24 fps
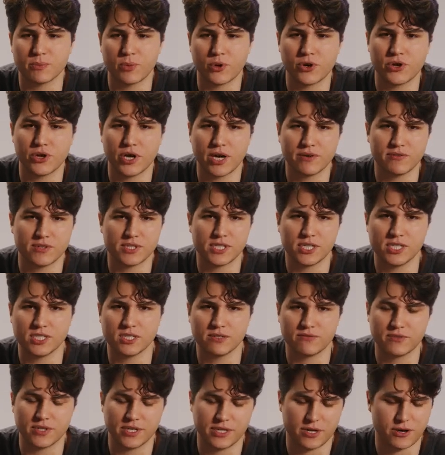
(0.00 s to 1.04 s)
the more you have a
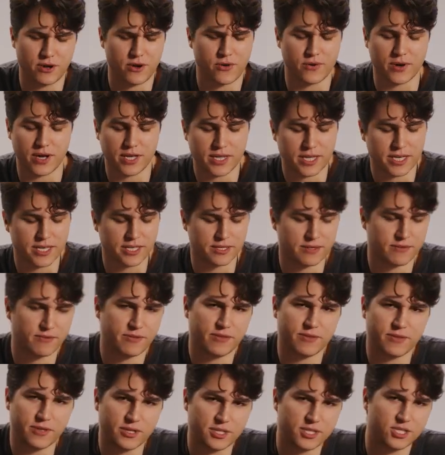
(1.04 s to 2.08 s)
taste of like, oh, I
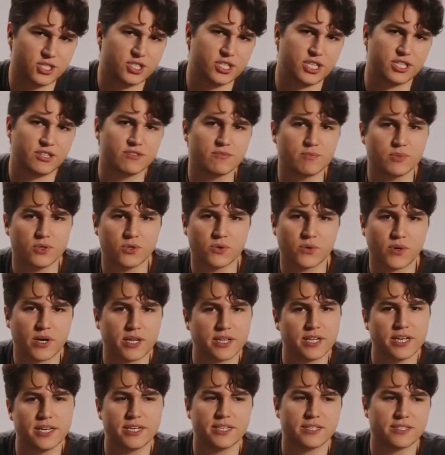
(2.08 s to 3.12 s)
like this shade of blue,
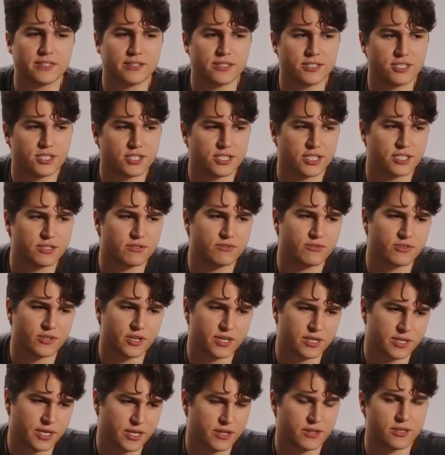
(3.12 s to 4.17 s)
I like this shade of
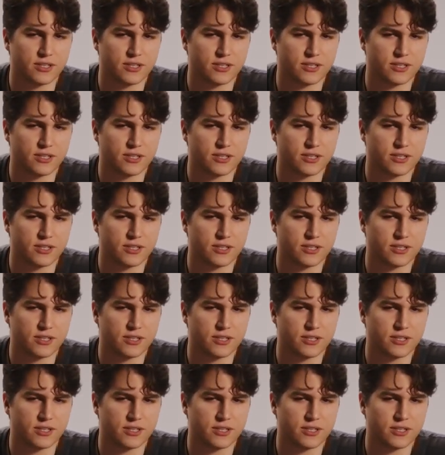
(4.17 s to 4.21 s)
red.